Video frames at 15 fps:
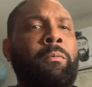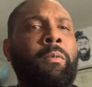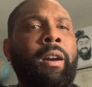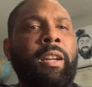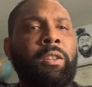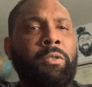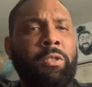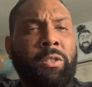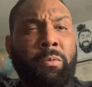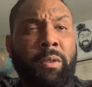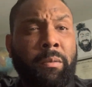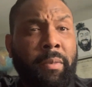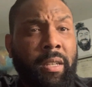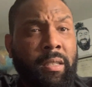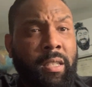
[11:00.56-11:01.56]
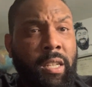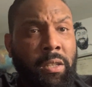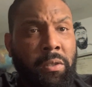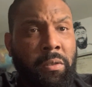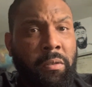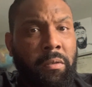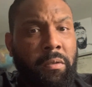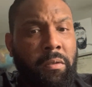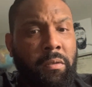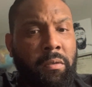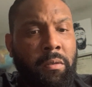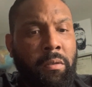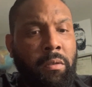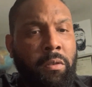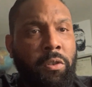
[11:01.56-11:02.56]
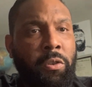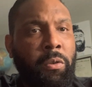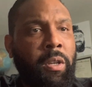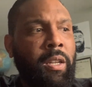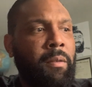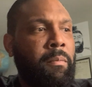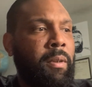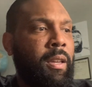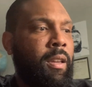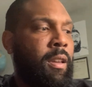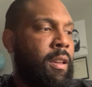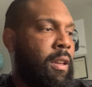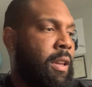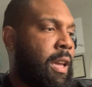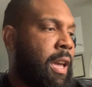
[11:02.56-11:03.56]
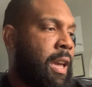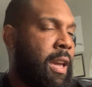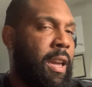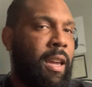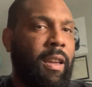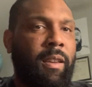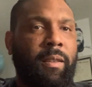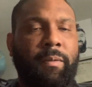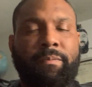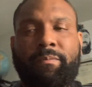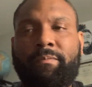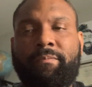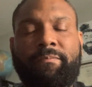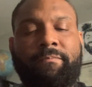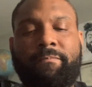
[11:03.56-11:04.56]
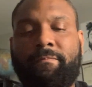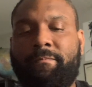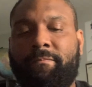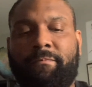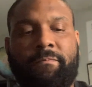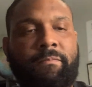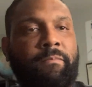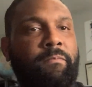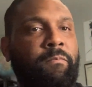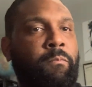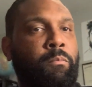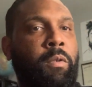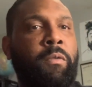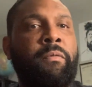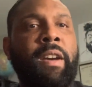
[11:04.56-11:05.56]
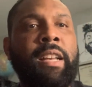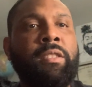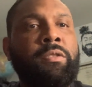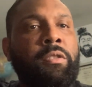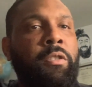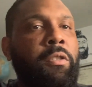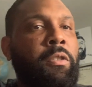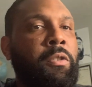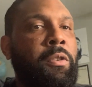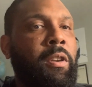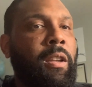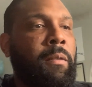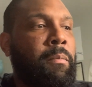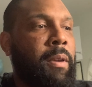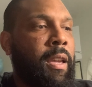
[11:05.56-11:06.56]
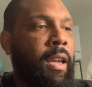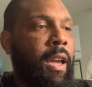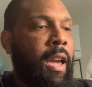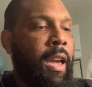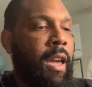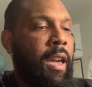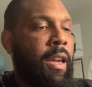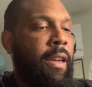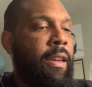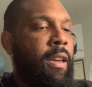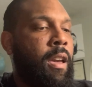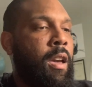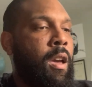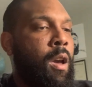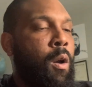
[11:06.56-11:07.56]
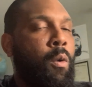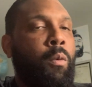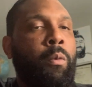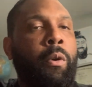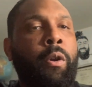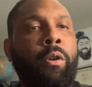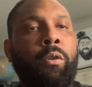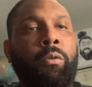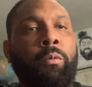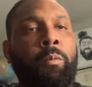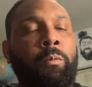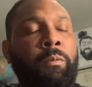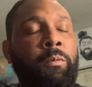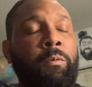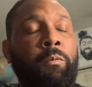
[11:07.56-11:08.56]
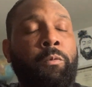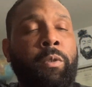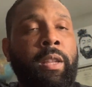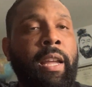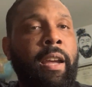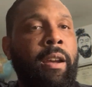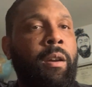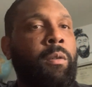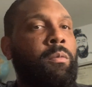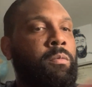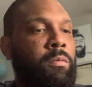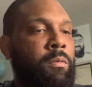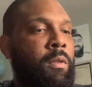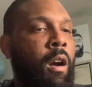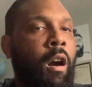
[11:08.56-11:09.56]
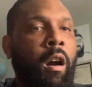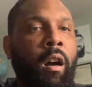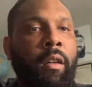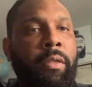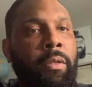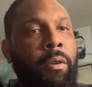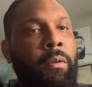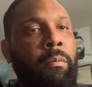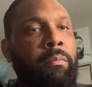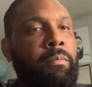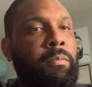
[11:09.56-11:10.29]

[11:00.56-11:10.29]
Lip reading: why do you just want to be a teacher? You can be a professor. You could be a world-renowned author,